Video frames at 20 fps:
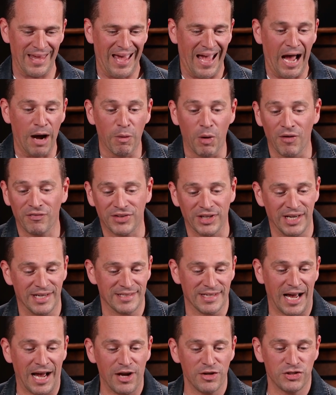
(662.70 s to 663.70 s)
How often
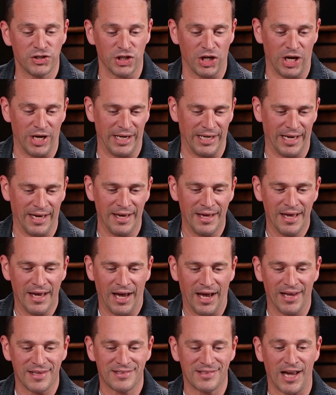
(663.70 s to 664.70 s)
is our journey
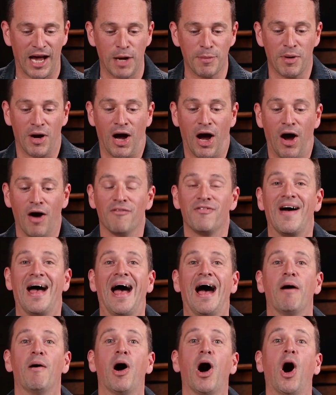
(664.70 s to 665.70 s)
a time of
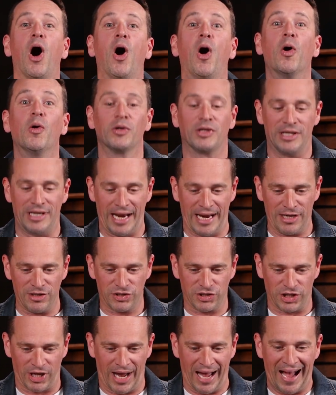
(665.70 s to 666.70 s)
our old
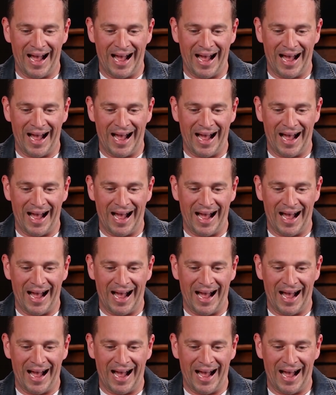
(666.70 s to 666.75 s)
nature,